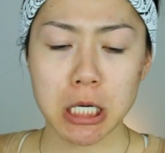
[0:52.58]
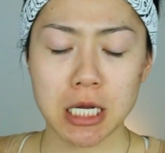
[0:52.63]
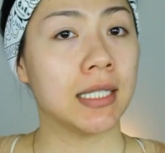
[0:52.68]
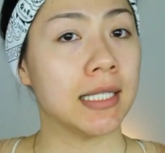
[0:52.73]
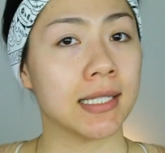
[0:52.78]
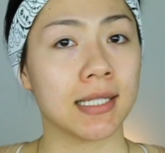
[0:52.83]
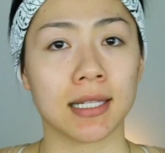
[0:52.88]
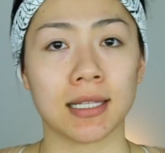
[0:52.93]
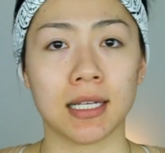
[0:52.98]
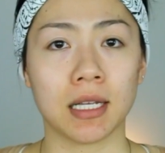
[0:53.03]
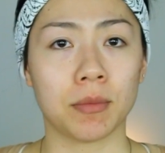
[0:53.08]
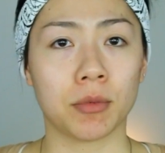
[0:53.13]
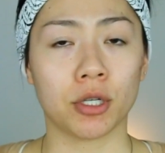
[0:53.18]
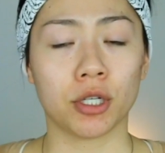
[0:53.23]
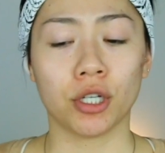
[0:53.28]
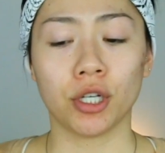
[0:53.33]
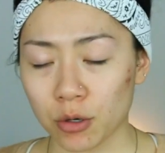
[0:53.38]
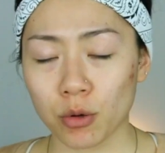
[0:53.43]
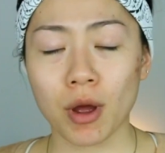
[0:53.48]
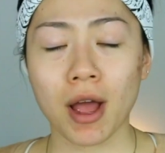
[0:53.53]

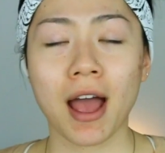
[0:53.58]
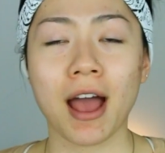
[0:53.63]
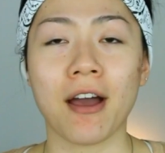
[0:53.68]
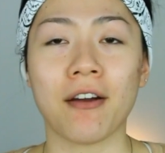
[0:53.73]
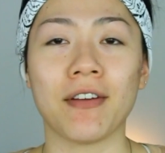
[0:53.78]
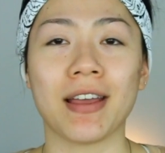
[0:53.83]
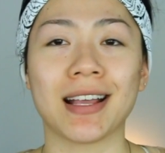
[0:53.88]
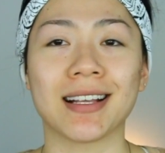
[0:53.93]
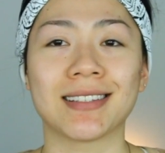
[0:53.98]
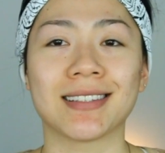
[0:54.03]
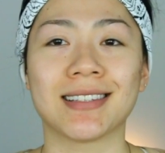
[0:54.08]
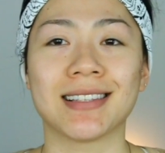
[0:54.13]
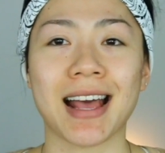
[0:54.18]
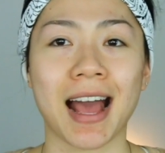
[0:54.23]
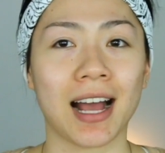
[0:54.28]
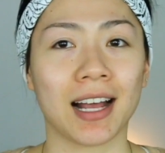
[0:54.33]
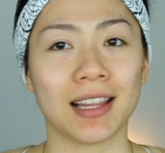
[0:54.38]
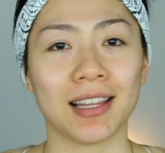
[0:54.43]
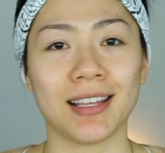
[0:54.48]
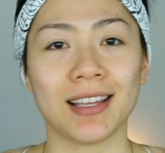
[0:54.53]
Disclaimer, I don't have
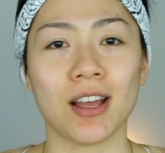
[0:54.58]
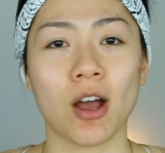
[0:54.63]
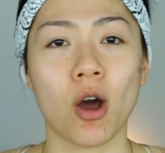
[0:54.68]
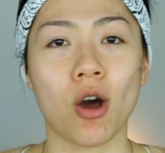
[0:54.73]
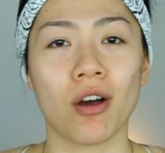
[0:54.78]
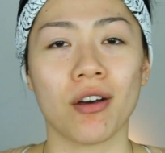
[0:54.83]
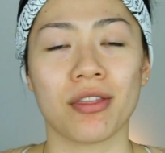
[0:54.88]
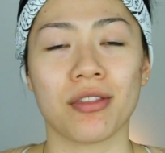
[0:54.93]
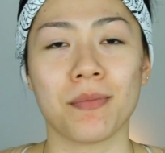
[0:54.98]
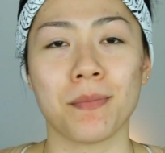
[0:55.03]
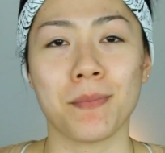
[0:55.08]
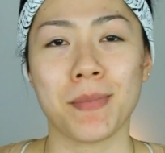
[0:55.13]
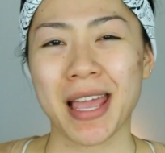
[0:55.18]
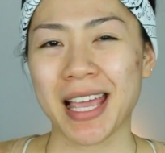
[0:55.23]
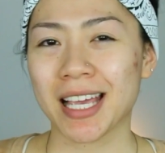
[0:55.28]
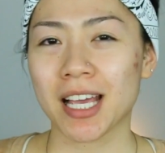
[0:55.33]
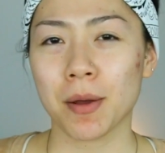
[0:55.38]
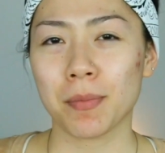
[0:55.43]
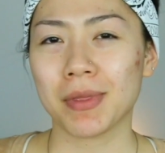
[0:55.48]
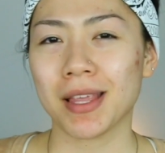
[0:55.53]
exactly all the
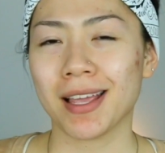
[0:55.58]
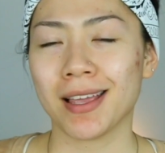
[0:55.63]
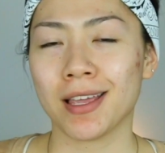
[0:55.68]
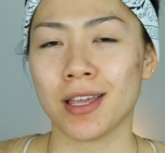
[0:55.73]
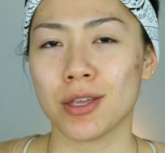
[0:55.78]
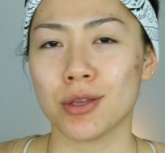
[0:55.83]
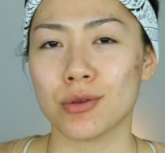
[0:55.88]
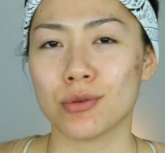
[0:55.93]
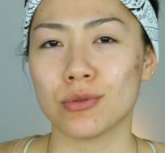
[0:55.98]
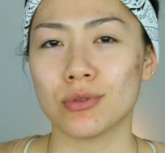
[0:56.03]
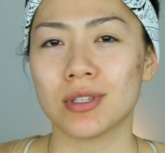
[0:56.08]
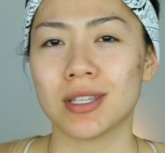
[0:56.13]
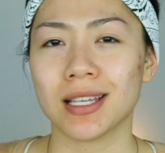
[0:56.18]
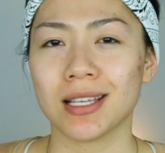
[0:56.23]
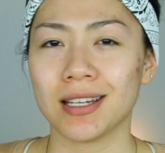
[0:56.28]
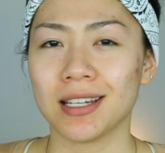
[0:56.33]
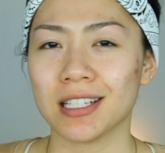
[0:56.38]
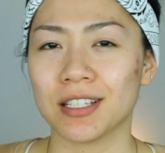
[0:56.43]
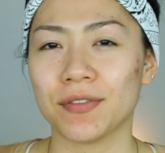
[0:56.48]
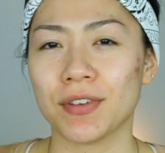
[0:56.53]
makeup that he used
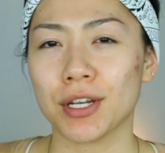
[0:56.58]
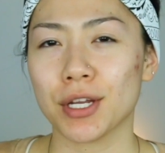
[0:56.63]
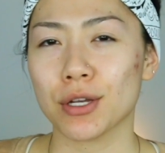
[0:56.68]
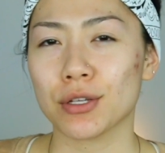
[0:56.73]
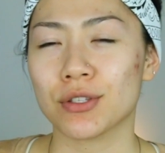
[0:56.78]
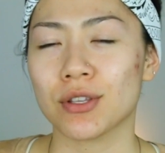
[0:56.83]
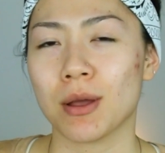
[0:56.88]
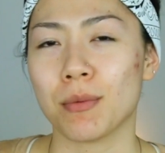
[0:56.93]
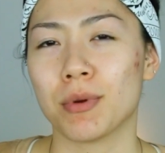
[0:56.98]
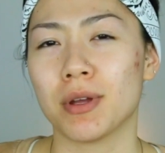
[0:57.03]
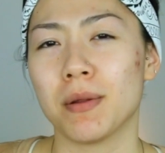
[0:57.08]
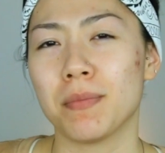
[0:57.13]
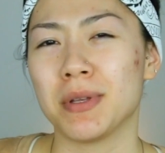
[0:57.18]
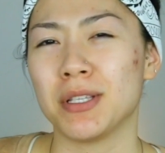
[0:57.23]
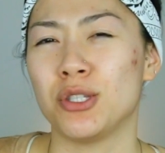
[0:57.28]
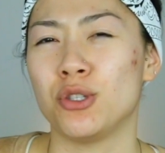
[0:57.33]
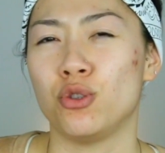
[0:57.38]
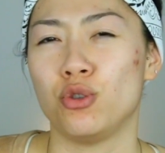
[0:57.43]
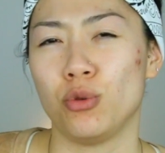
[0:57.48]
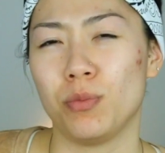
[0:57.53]
in his video, so I'm gonna
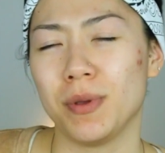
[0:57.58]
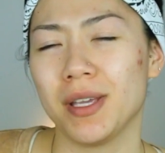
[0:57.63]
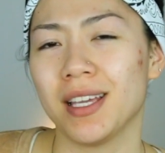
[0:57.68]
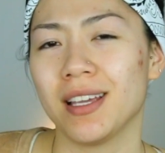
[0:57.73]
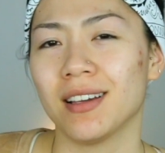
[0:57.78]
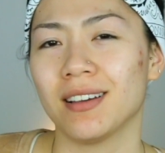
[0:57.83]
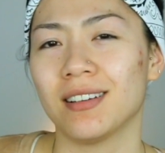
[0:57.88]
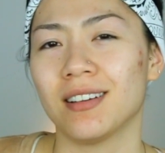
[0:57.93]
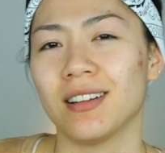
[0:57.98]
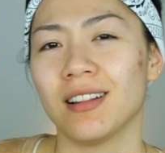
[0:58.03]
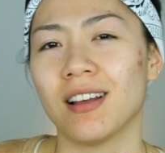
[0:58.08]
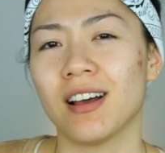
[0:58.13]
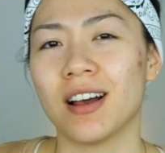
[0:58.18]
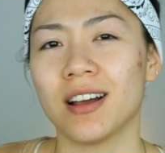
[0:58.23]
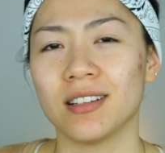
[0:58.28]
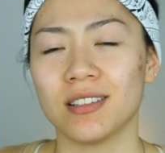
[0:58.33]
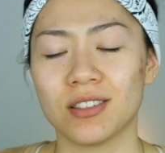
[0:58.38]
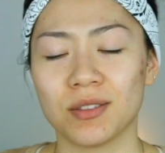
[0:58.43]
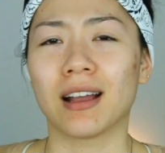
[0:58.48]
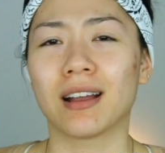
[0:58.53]
be duping it a
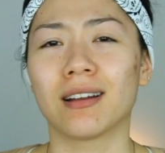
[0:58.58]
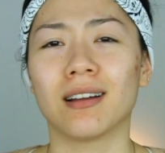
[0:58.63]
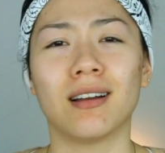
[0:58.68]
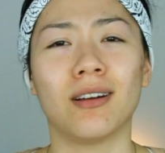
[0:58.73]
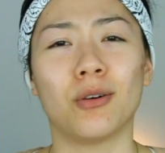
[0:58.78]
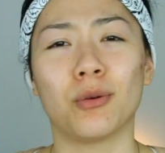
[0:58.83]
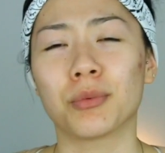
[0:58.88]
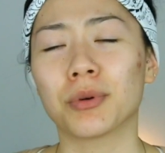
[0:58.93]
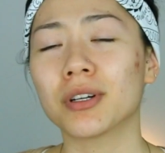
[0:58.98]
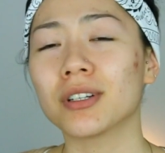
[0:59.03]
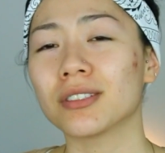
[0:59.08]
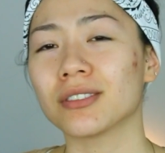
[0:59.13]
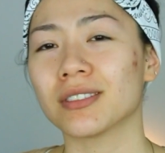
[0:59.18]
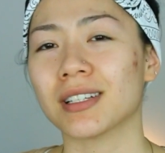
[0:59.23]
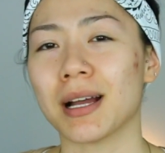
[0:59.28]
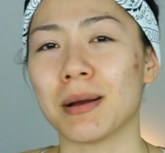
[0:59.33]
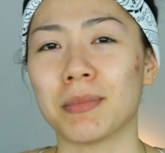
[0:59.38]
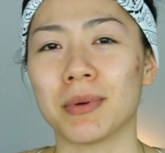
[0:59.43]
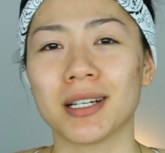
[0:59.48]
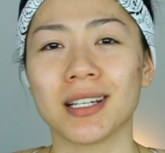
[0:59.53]
lot. Homegirls don't
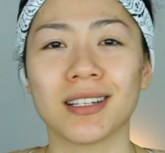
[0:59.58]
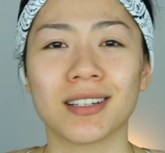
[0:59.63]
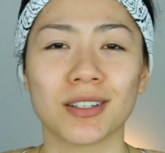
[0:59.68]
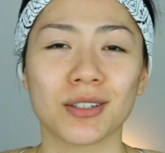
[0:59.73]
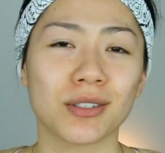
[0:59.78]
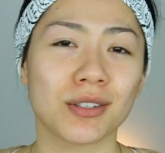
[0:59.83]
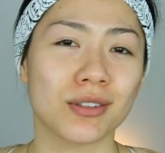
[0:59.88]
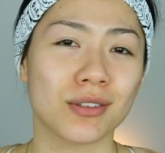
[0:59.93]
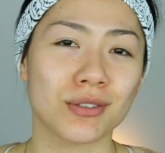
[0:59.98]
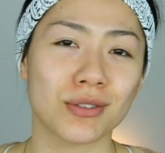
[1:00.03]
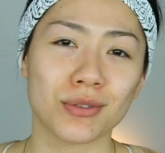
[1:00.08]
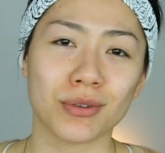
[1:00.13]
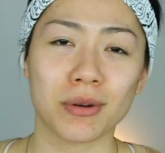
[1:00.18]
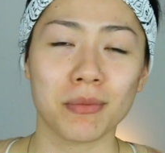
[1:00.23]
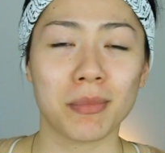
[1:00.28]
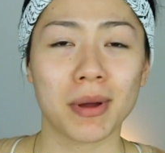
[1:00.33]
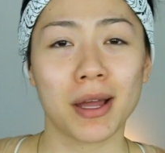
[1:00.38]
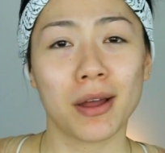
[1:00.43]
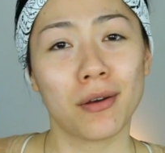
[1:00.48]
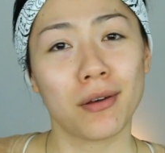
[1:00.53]
got money to go to the store
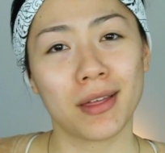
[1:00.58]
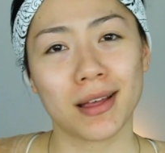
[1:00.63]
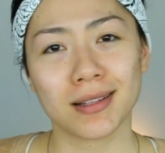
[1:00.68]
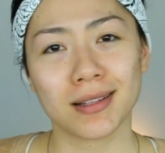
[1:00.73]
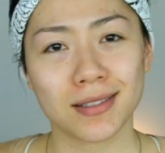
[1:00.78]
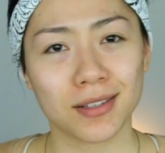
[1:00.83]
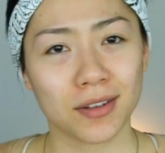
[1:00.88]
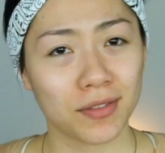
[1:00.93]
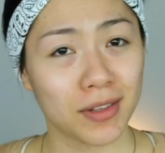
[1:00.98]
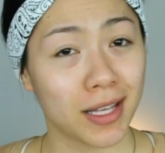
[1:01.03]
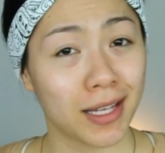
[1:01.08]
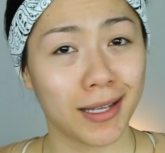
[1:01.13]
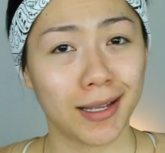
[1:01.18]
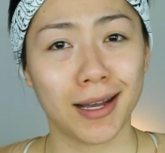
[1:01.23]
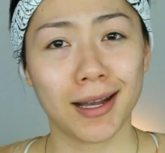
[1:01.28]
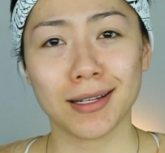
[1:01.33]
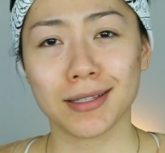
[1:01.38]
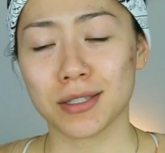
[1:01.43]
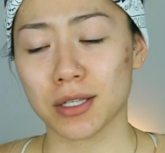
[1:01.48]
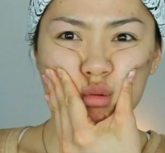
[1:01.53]
and buy all stuff that he
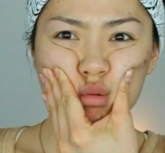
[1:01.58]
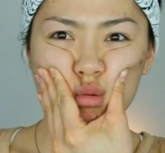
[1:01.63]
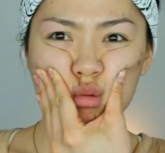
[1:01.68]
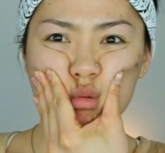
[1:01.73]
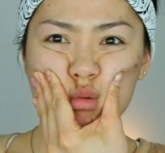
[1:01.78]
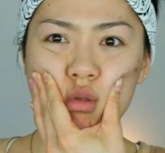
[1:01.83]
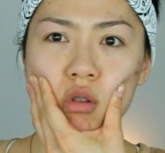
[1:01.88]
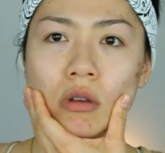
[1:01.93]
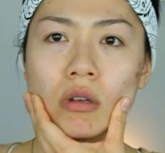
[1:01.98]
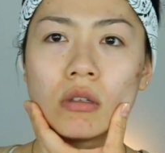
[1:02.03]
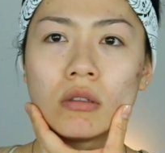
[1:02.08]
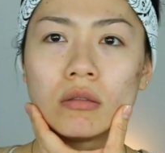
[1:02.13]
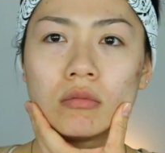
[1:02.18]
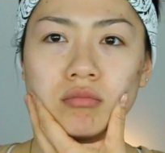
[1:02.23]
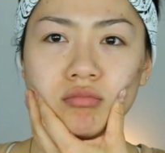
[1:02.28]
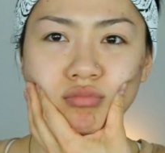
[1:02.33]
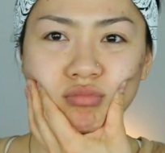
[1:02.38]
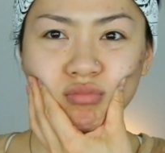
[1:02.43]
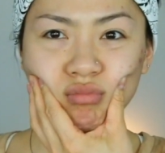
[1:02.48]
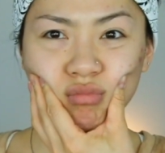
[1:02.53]
got, so
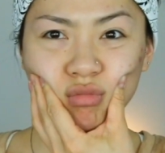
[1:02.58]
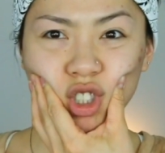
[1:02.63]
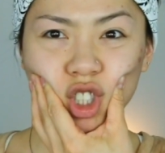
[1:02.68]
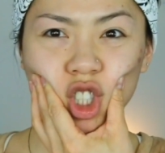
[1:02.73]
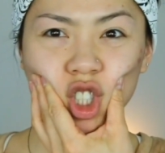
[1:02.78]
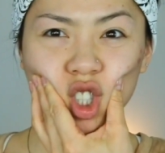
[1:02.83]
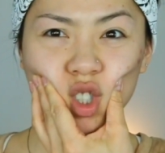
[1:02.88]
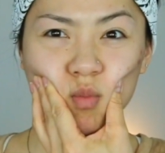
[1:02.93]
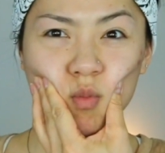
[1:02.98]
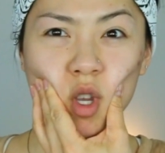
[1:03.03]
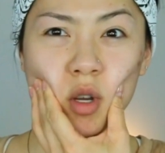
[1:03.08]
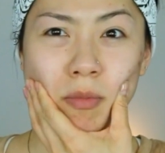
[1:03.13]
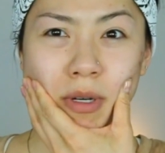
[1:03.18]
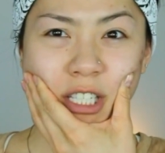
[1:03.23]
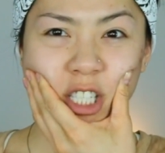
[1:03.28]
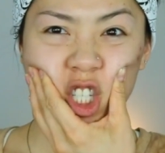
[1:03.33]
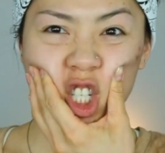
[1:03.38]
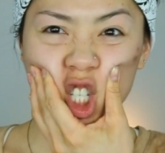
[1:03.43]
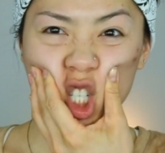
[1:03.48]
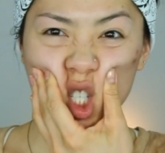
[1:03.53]
it's just me and
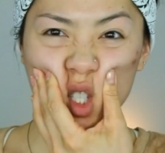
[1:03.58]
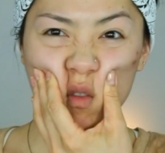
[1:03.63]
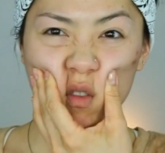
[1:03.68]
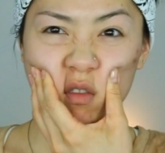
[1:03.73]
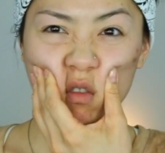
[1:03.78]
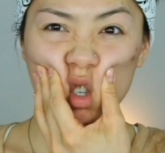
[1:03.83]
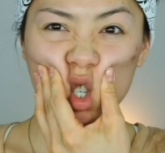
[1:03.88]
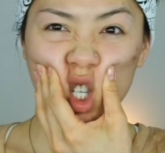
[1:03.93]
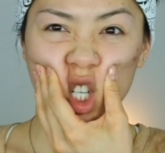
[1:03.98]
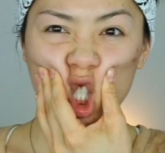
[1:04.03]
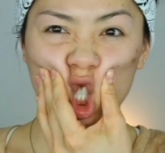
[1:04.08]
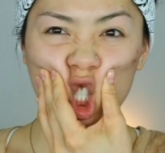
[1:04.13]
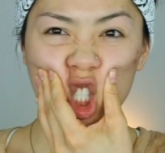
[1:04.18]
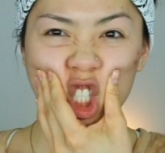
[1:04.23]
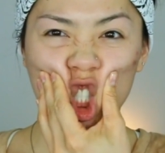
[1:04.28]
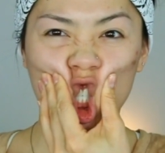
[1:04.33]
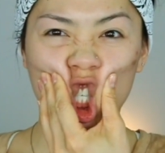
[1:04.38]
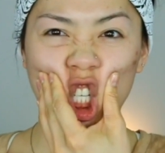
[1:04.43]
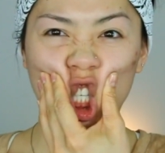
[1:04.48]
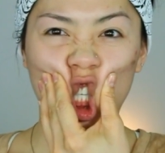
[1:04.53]
my cheeks are very
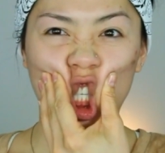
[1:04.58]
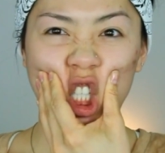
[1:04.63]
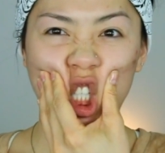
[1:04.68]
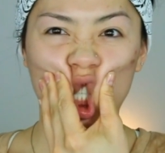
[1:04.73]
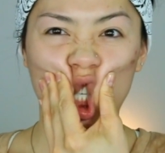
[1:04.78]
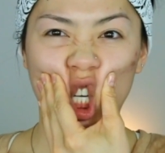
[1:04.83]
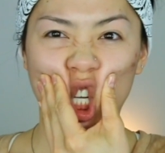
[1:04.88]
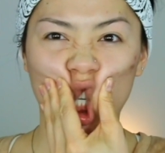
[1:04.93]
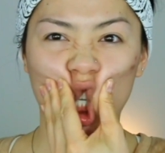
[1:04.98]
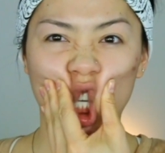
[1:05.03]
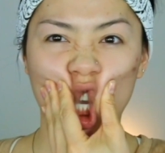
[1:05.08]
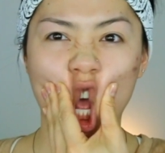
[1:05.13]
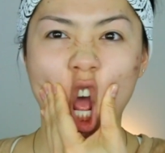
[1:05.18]
cheeky today.